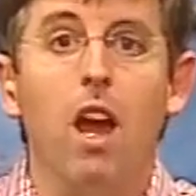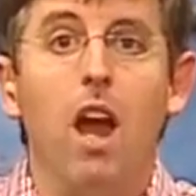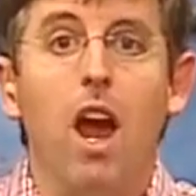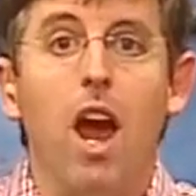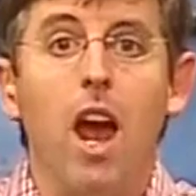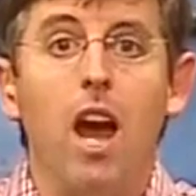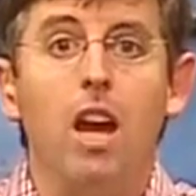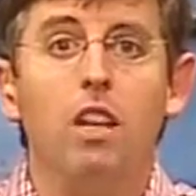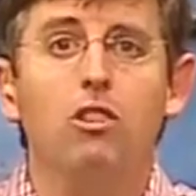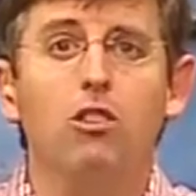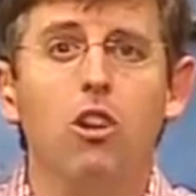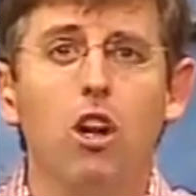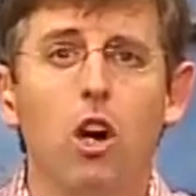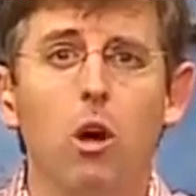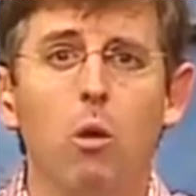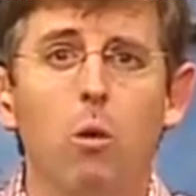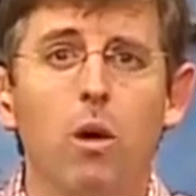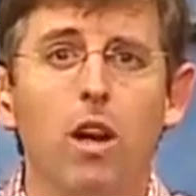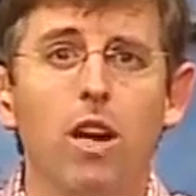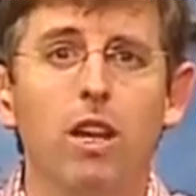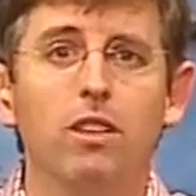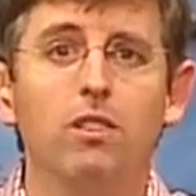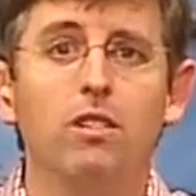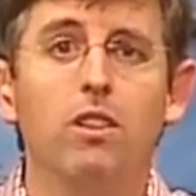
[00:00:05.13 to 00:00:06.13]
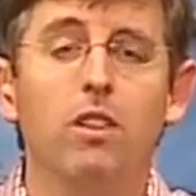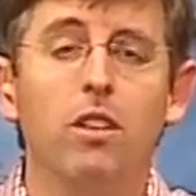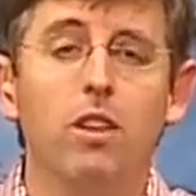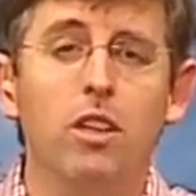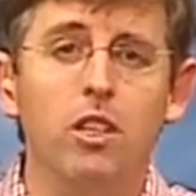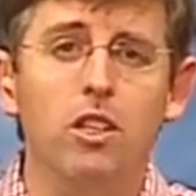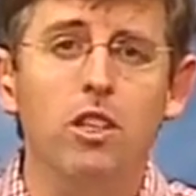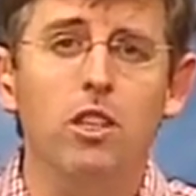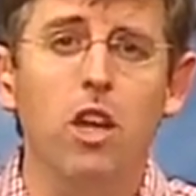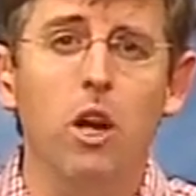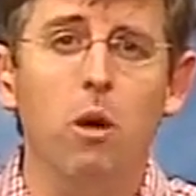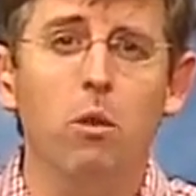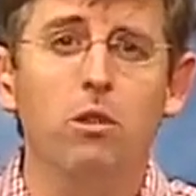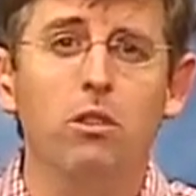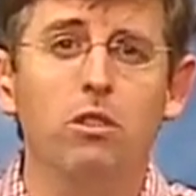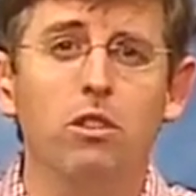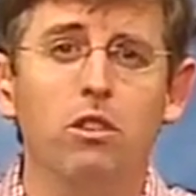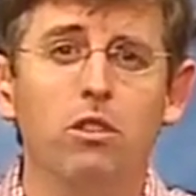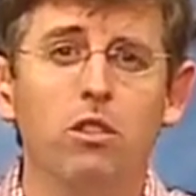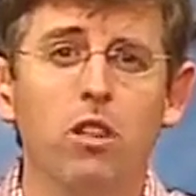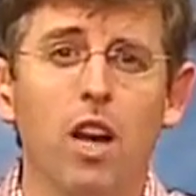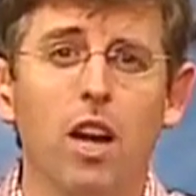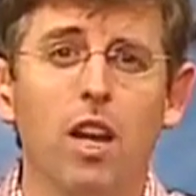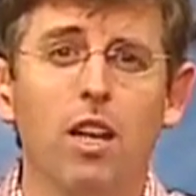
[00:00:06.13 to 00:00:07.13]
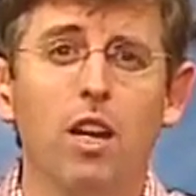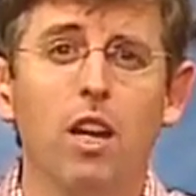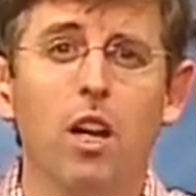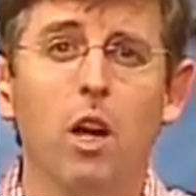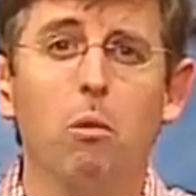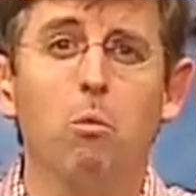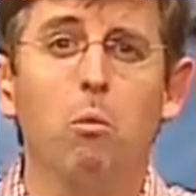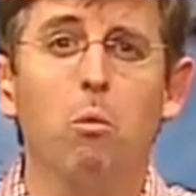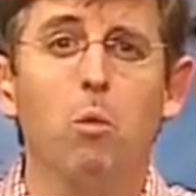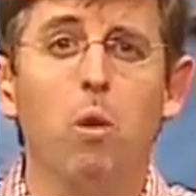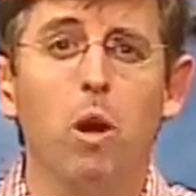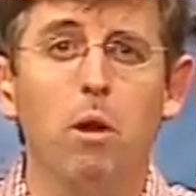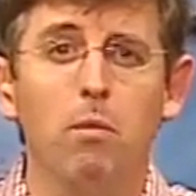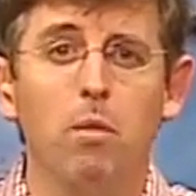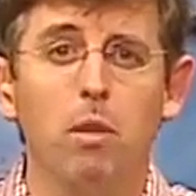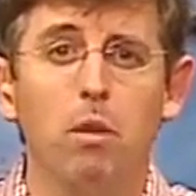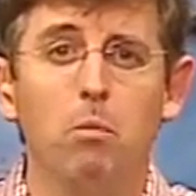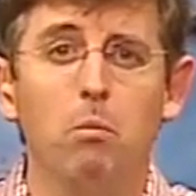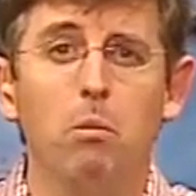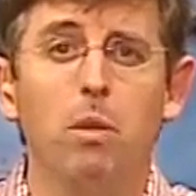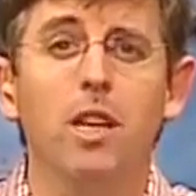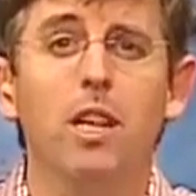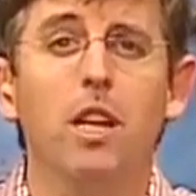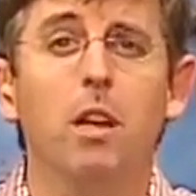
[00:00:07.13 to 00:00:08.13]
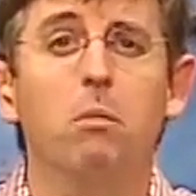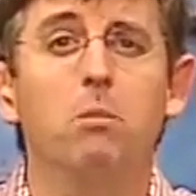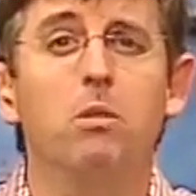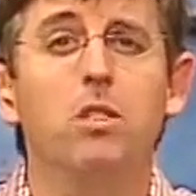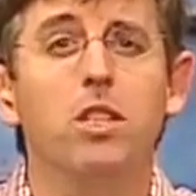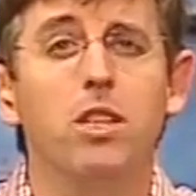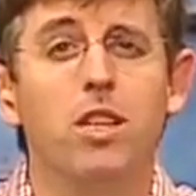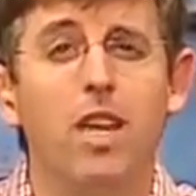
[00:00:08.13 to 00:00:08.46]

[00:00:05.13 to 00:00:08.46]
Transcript: As always, this show was designed to help women become